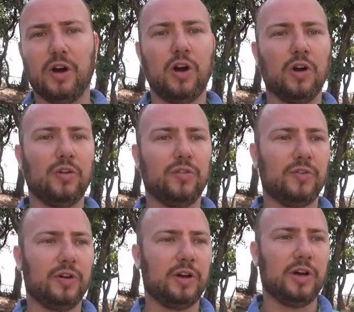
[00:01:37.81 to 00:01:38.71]
of
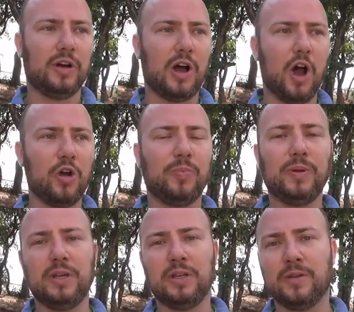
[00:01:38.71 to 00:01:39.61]
uh,
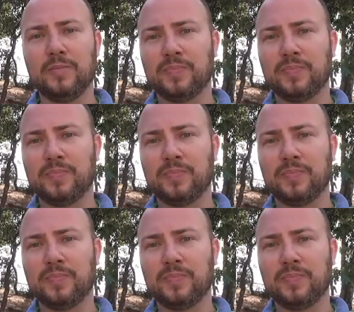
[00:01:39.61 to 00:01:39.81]
opening